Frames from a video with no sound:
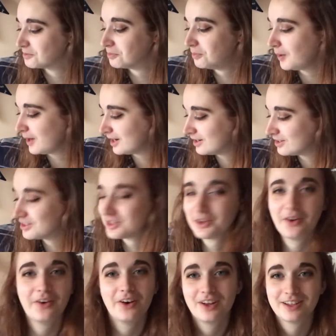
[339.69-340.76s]
binge
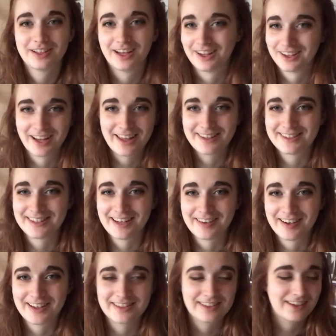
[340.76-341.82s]
the whole, like, the
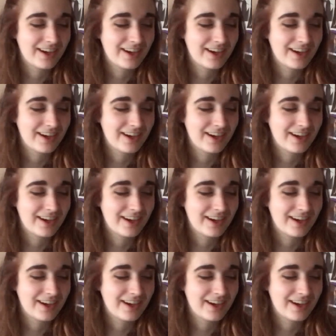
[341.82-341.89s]
series.